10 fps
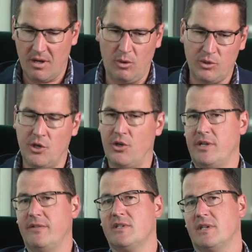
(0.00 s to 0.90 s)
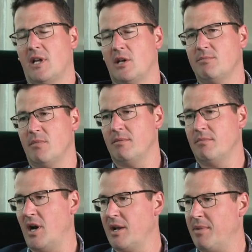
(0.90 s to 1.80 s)
alternatives in those
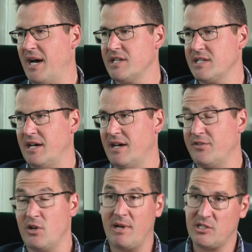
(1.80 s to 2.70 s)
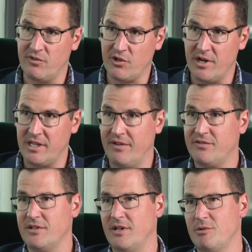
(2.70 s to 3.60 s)
minor parties are, are, very much of the Green
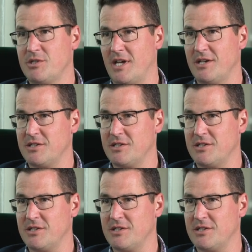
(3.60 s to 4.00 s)
left, I would say.